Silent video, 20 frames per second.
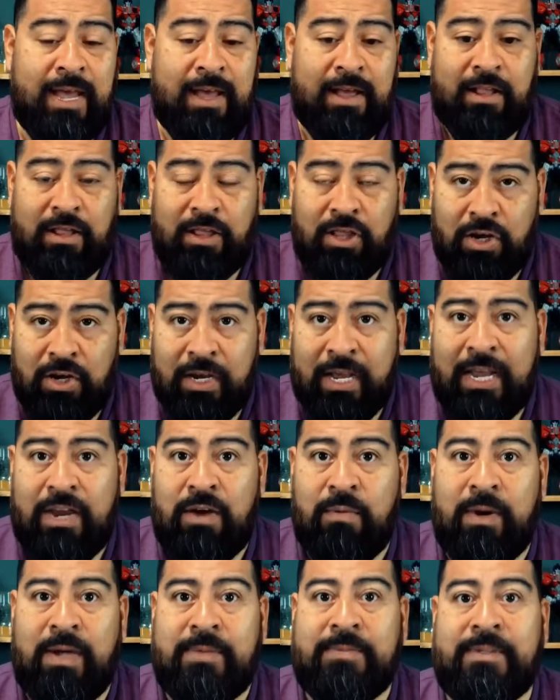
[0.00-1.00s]
look at
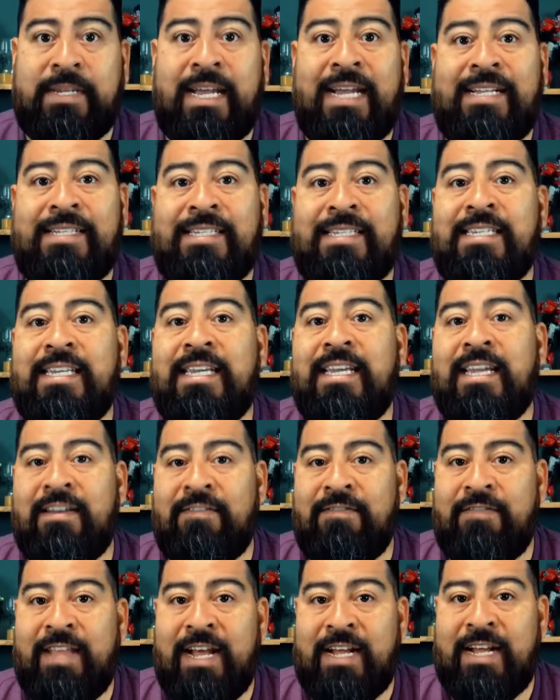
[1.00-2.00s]
your website and see
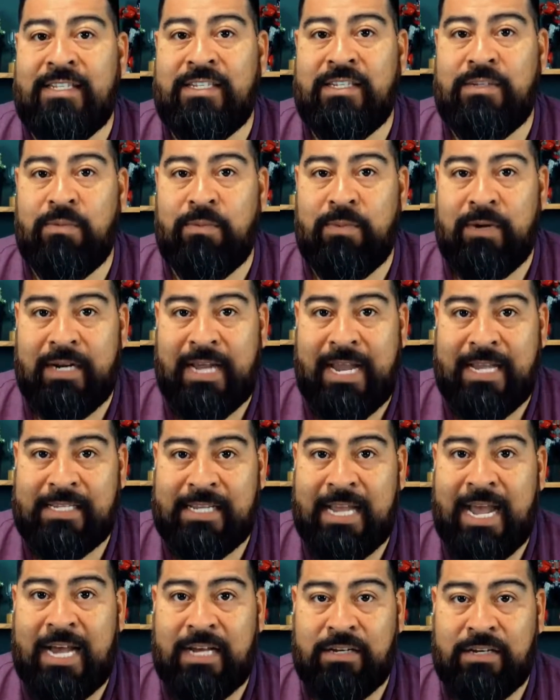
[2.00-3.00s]
if that's
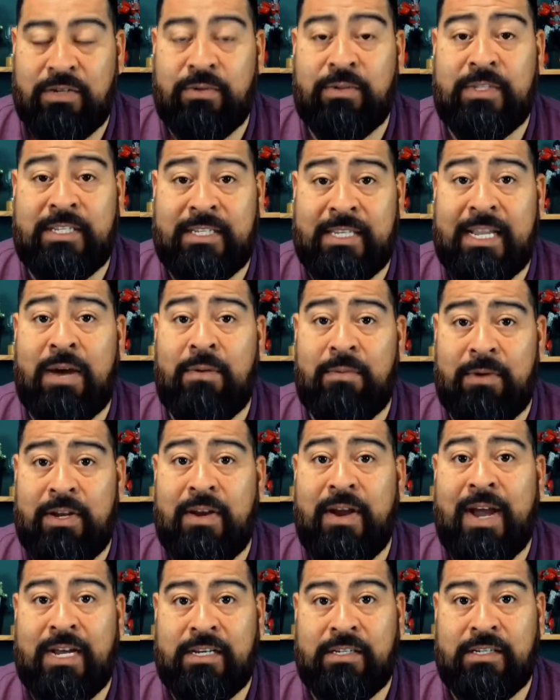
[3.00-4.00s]
is that what
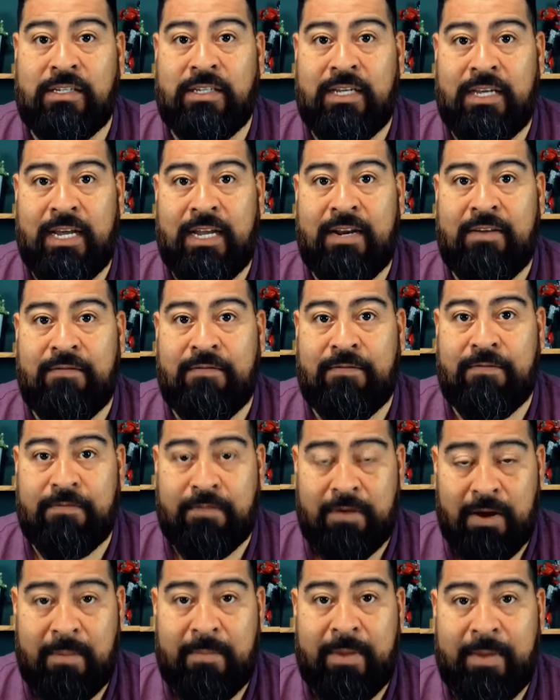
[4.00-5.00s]
you're actually getting
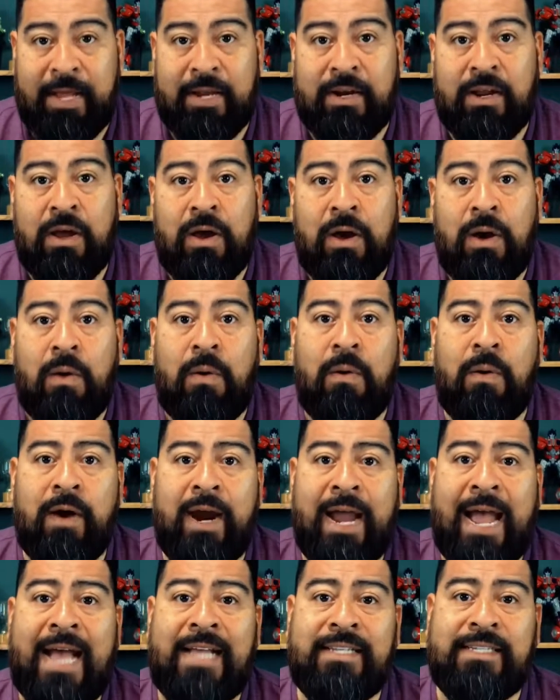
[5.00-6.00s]
from it, or
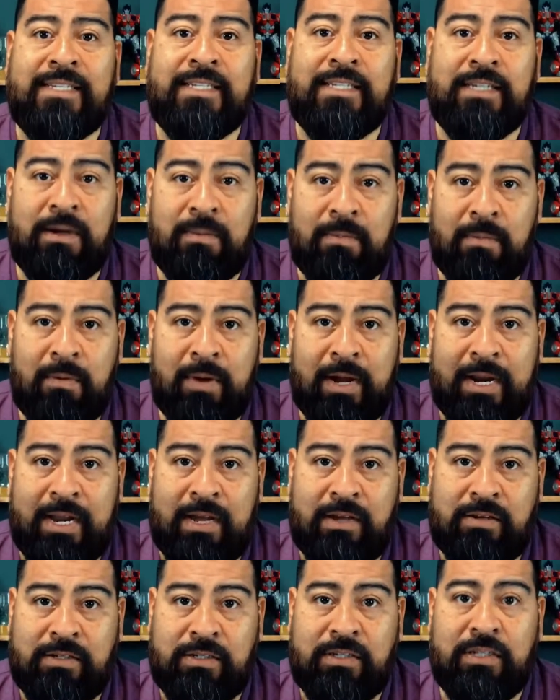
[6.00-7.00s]
ask someone
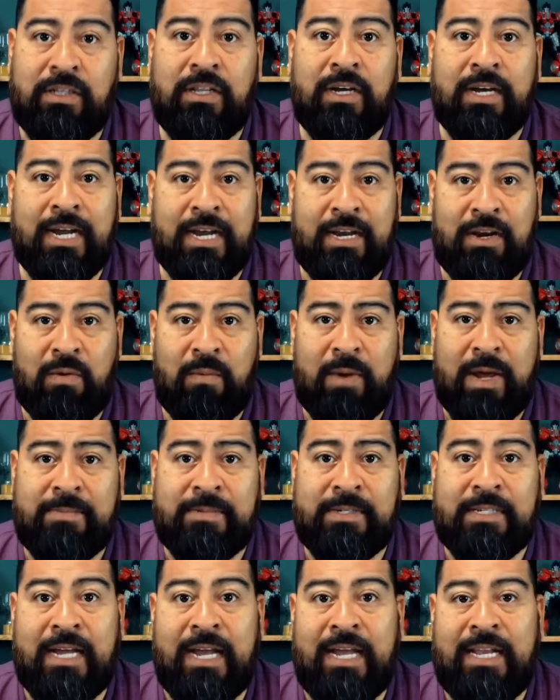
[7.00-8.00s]
else to look at your
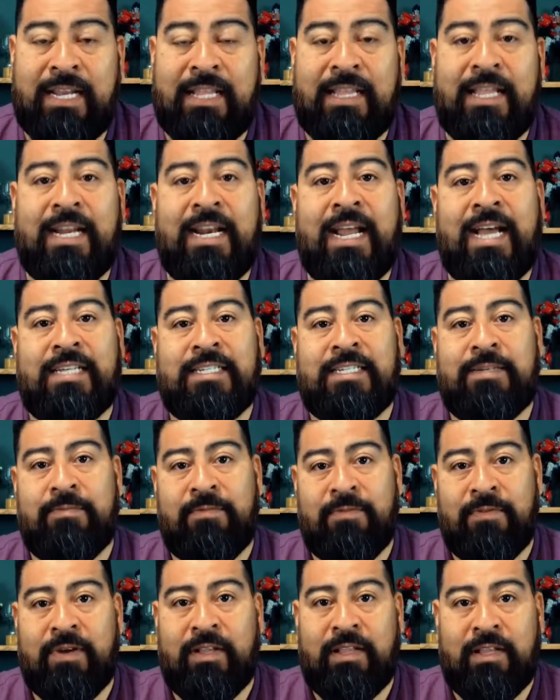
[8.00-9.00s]
website and then ask them
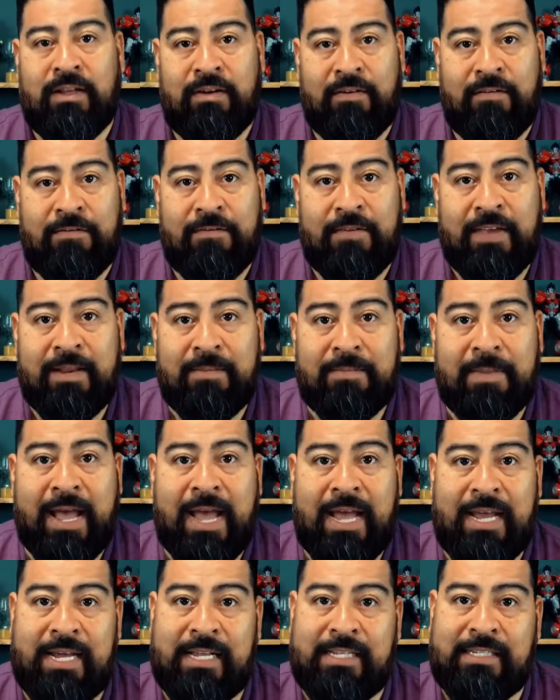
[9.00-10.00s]
for a little
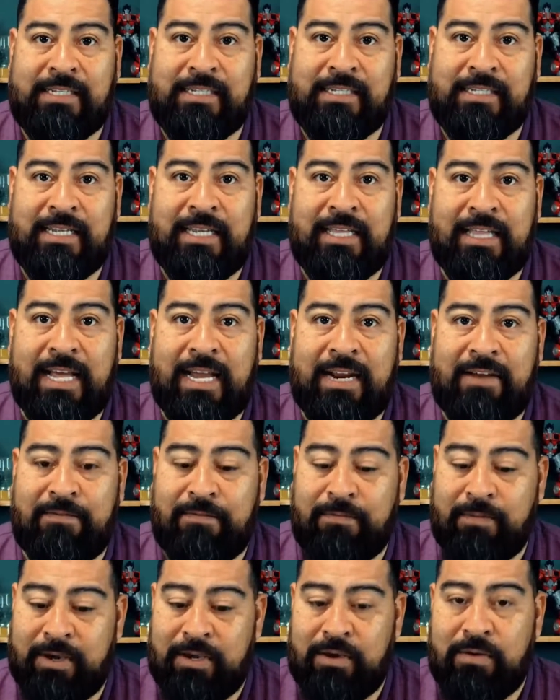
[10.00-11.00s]
feedback, and see that
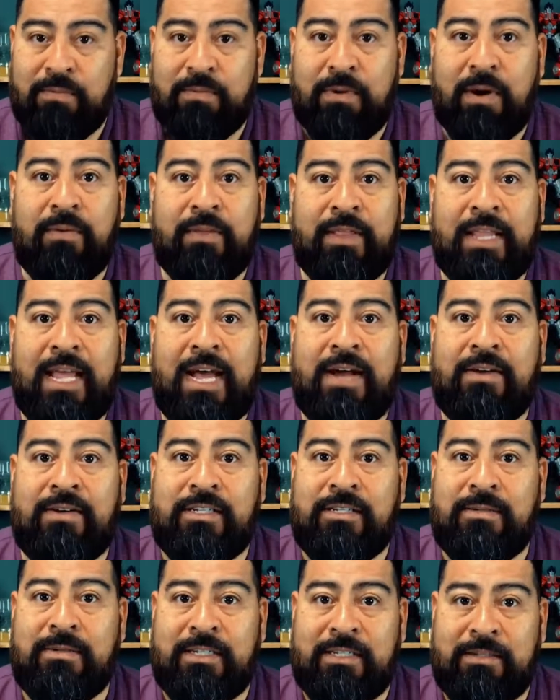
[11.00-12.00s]
if what you wrote down is
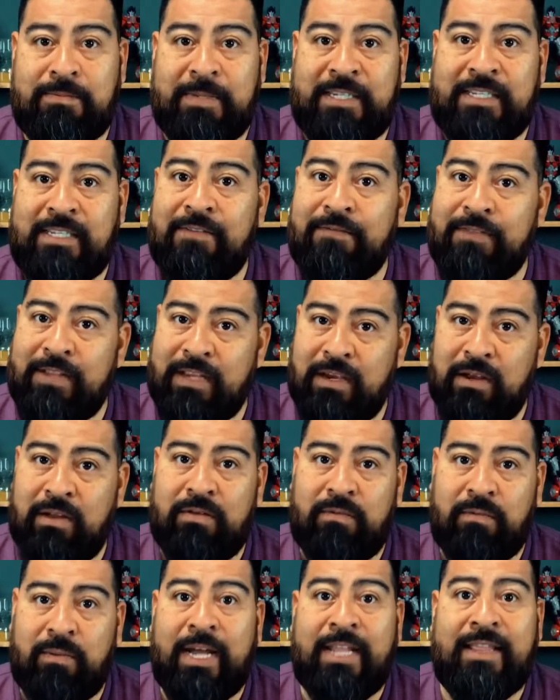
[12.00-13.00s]
specifically
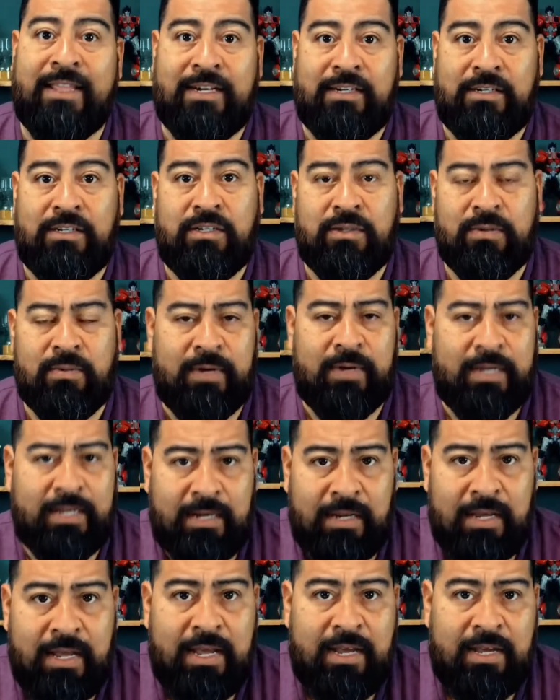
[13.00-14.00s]
what they're doing.
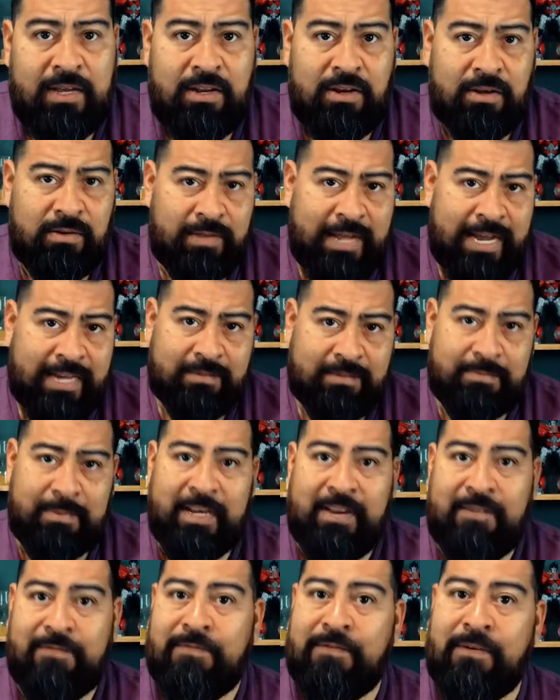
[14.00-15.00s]
Ask
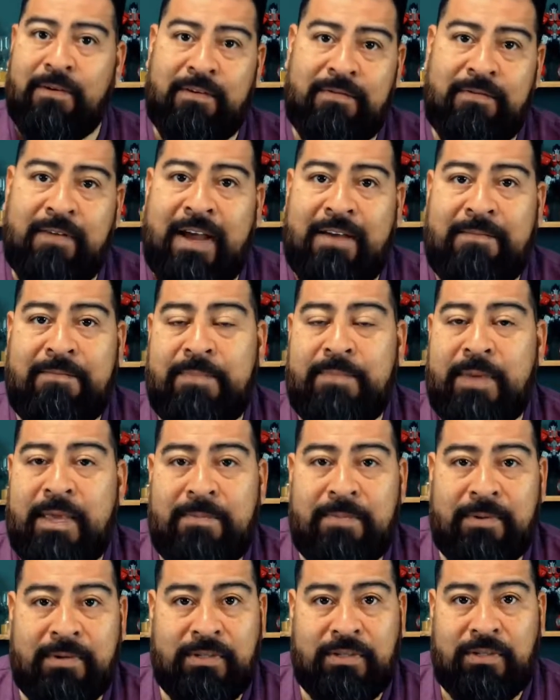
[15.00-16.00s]
maybe 4 or 5
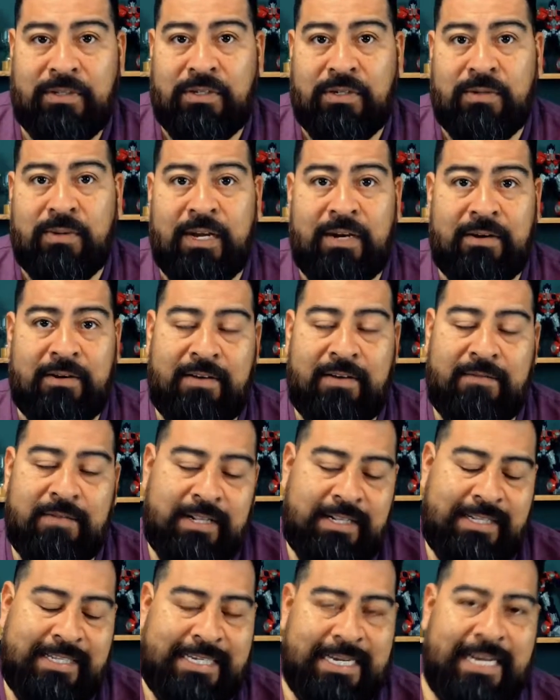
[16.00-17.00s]
people to do it, or
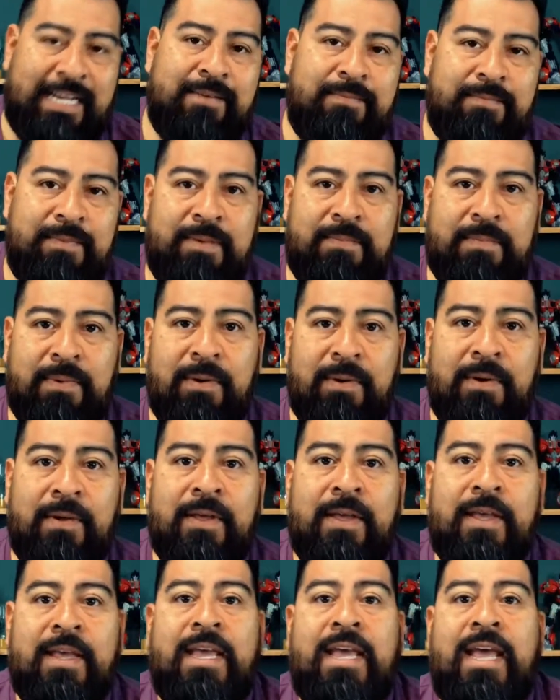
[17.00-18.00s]
even 10 people,
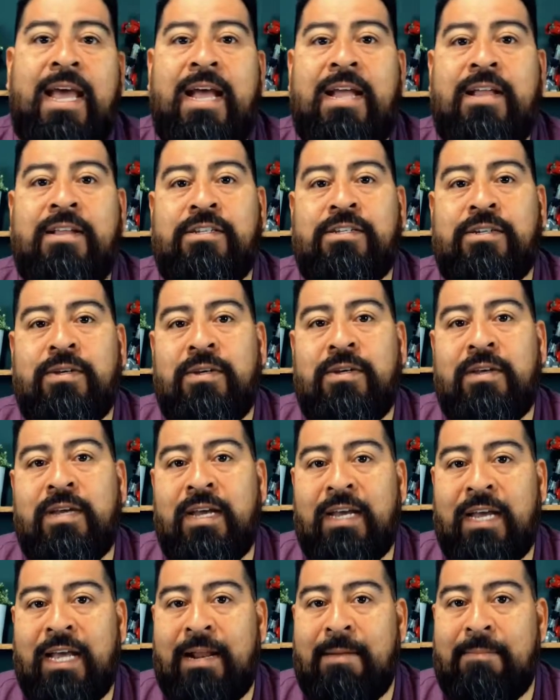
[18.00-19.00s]
and so you
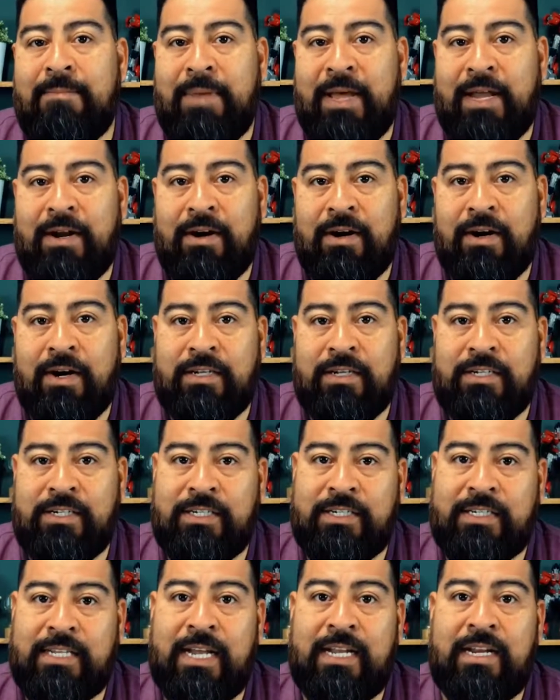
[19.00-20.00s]
can get a better
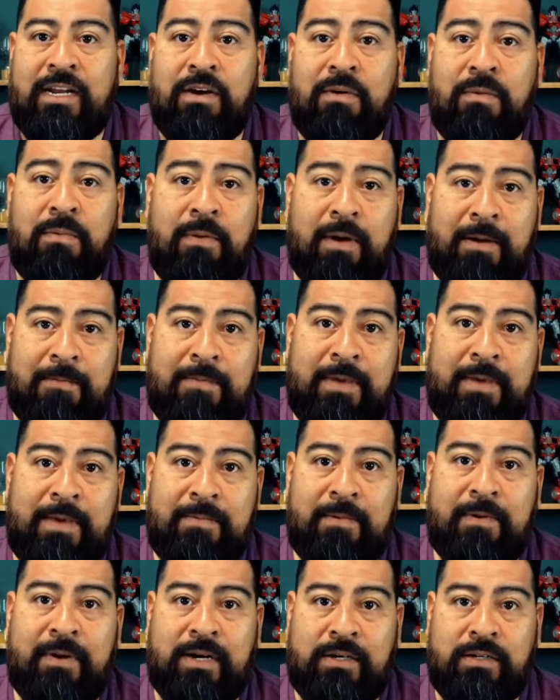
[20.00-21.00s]
understanding of what
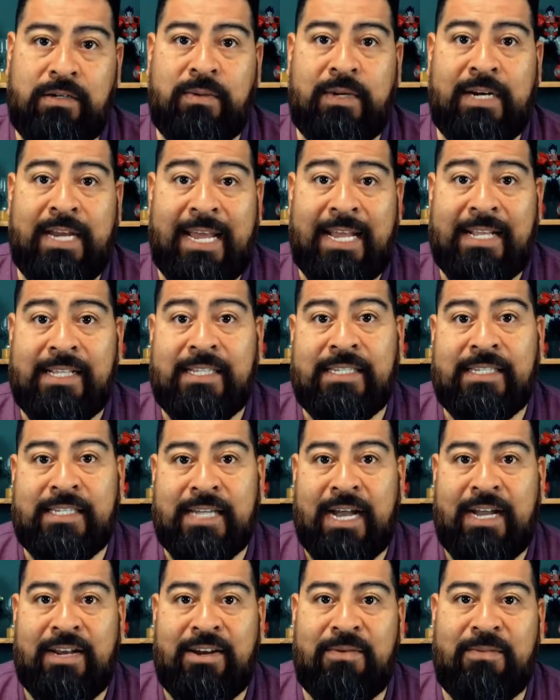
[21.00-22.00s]
people are doing
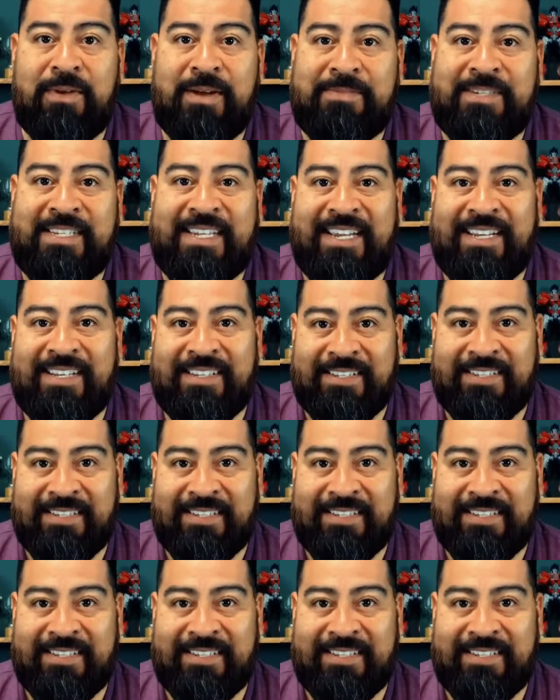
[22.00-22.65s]
inside your website.